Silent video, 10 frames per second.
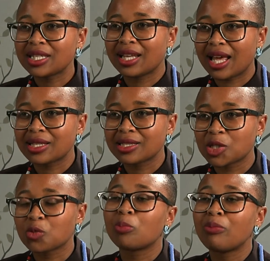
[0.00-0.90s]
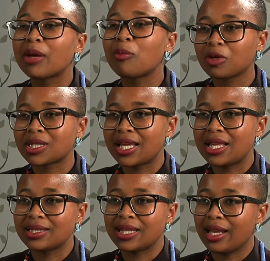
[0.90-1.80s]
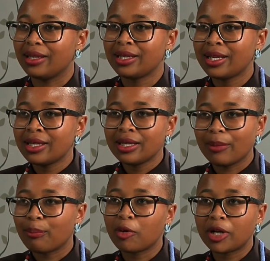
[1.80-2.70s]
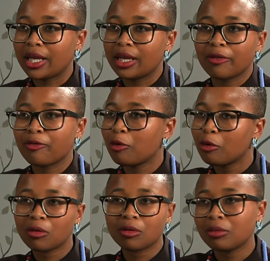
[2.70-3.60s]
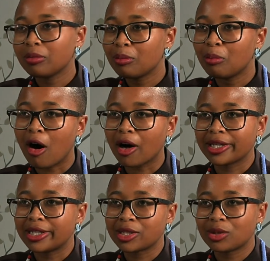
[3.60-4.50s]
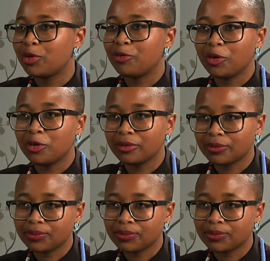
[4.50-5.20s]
analysis would make more sense than putting in a full market review.